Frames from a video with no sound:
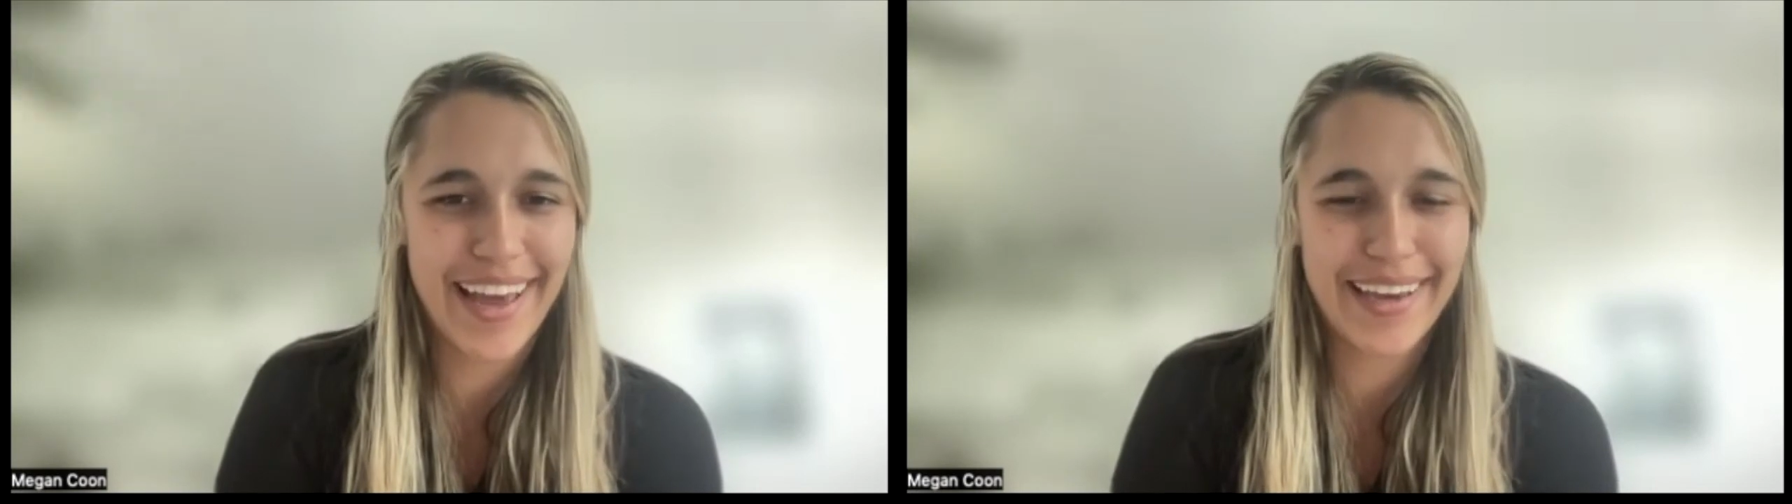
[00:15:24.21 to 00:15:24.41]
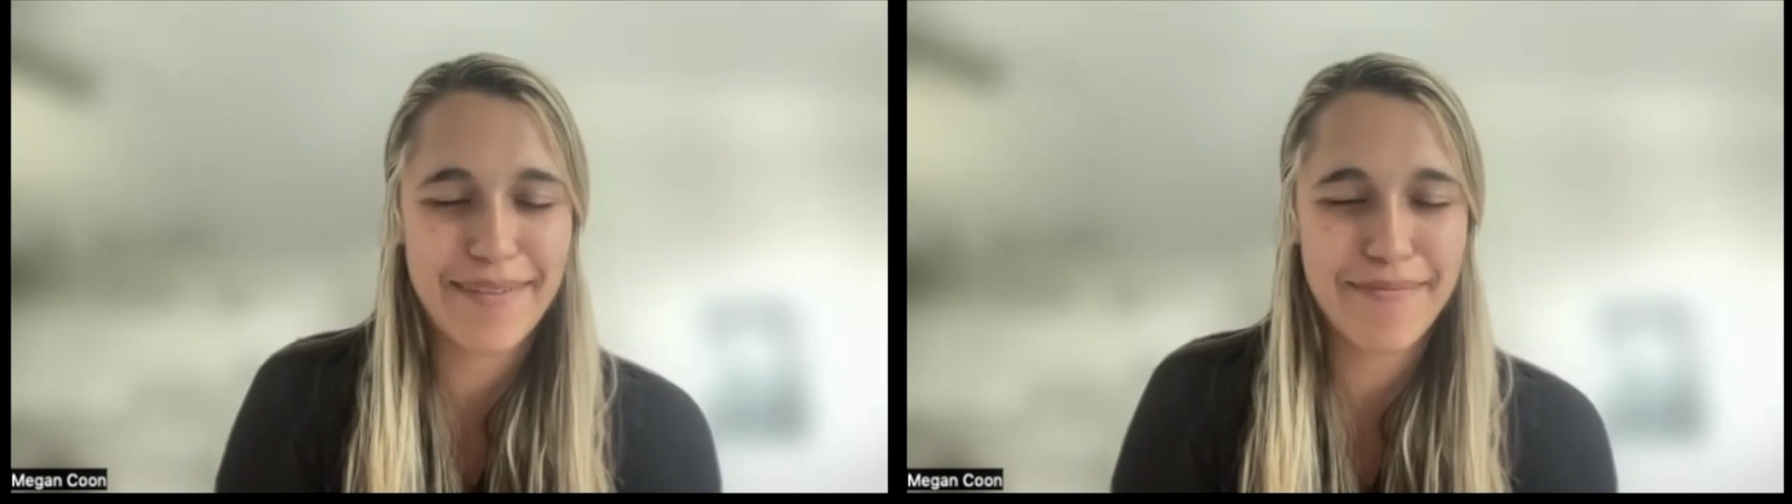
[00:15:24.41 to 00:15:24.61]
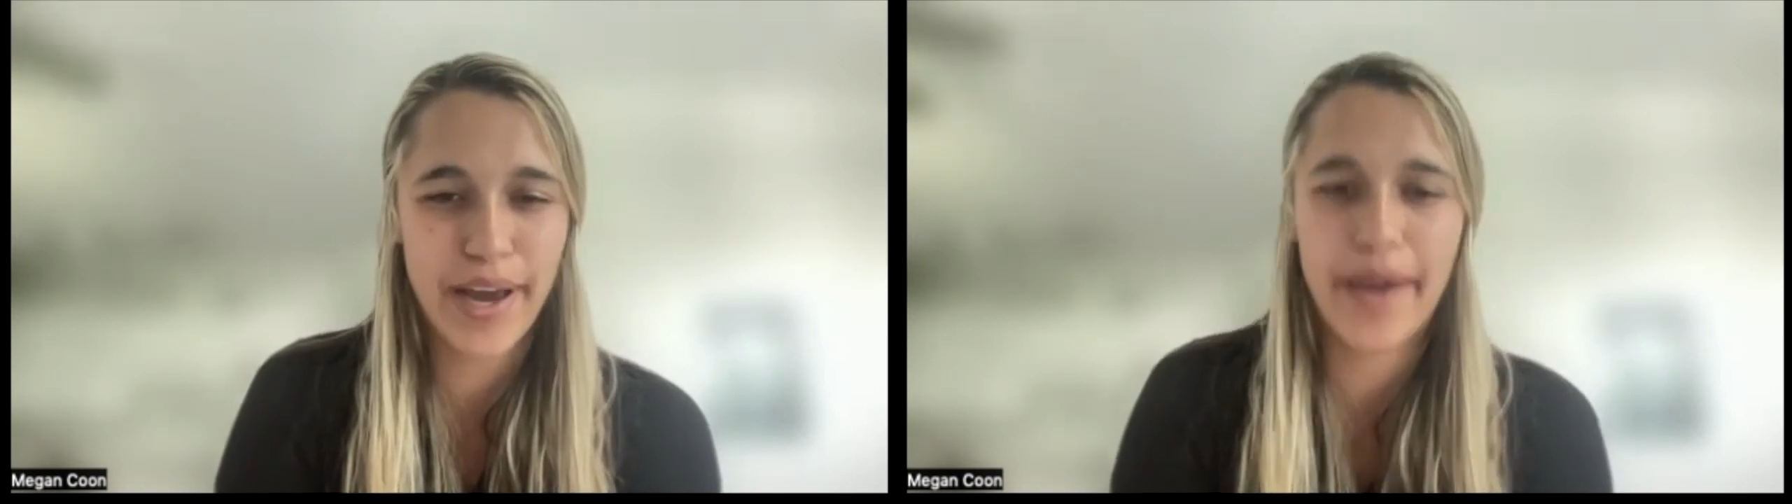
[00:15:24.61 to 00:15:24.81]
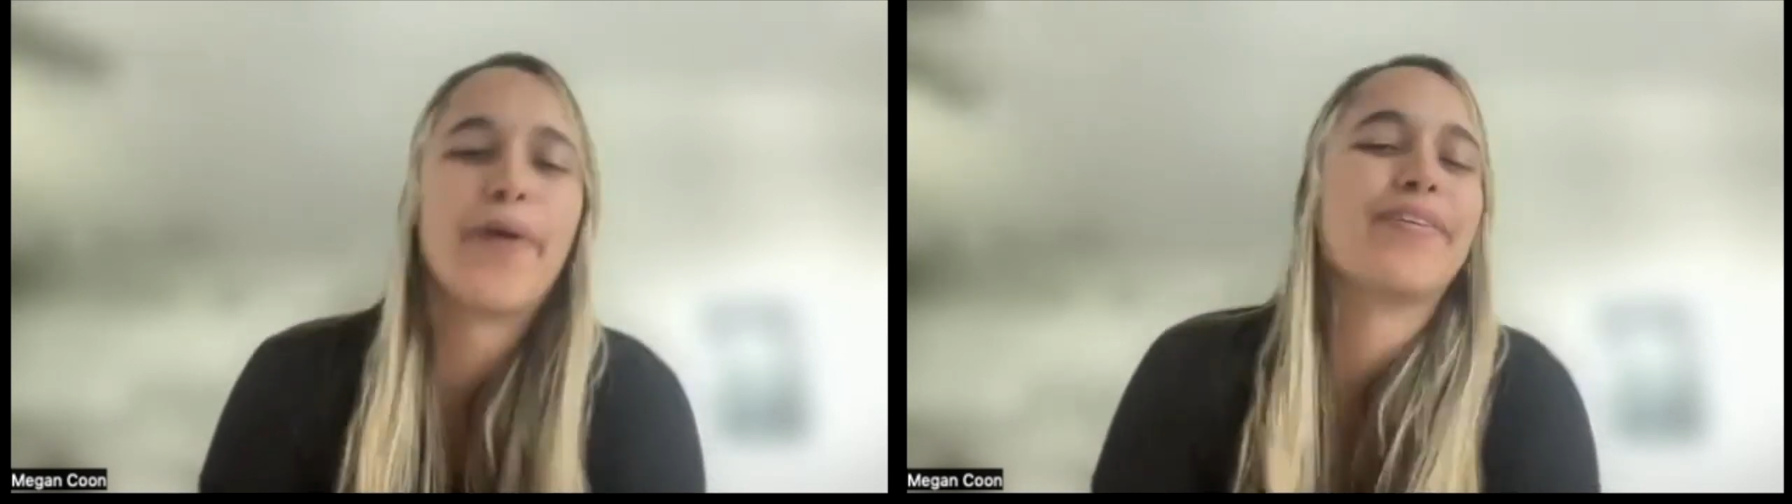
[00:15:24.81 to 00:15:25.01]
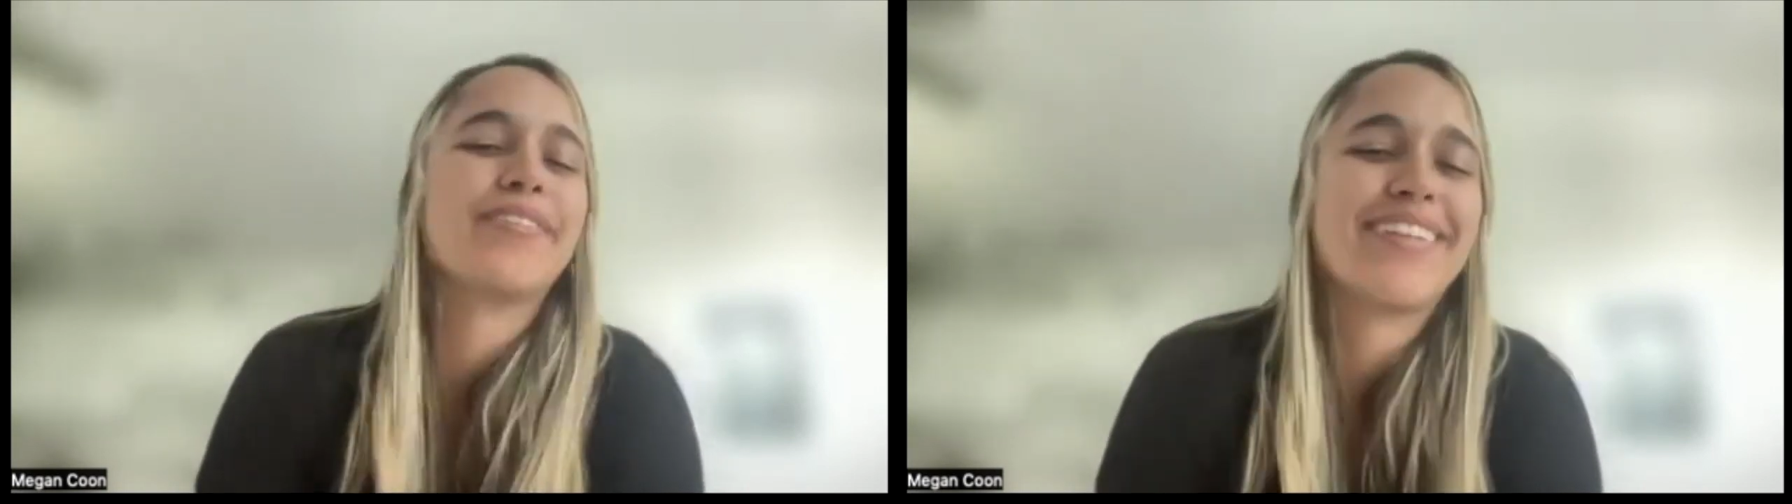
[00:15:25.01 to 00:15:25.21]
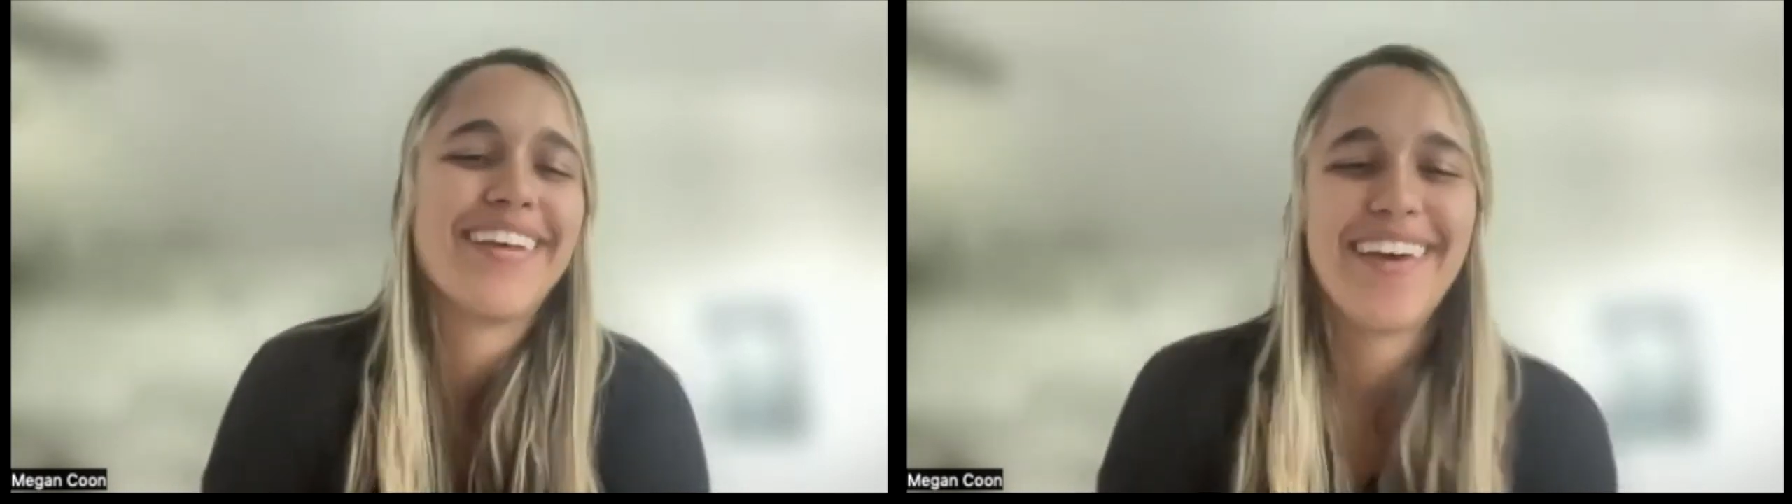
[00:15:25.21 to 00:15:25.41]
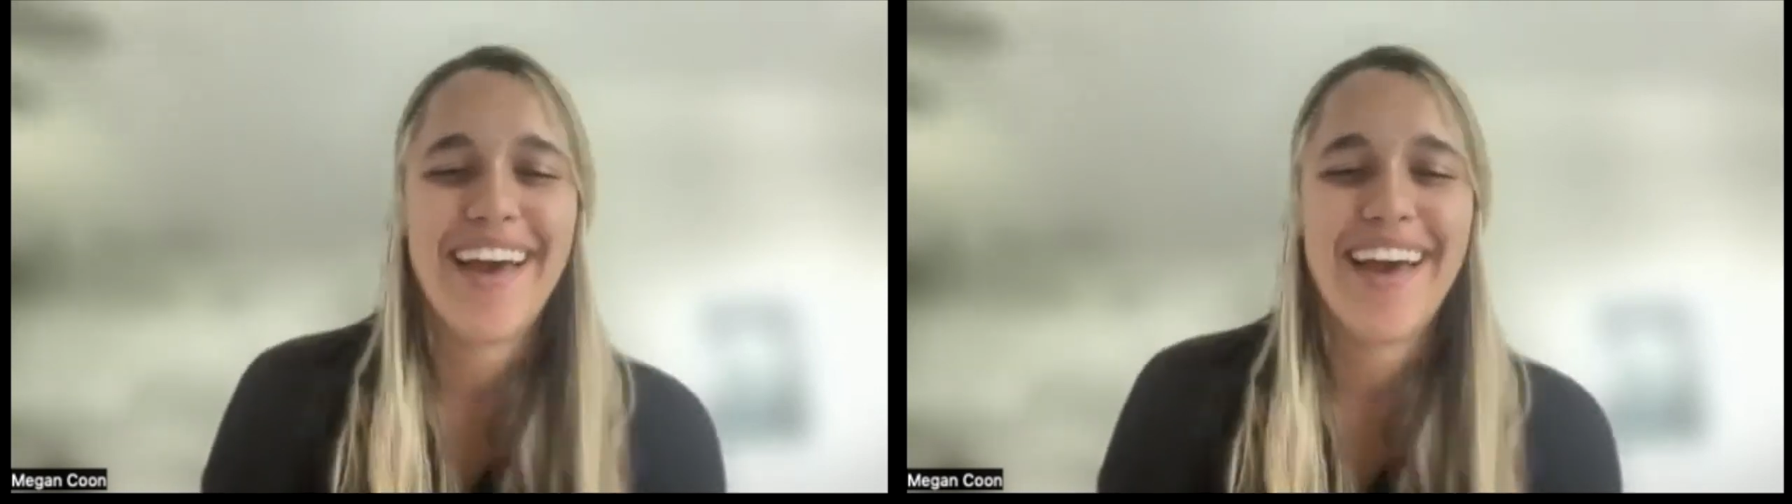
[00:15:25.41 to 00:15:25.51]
I get my own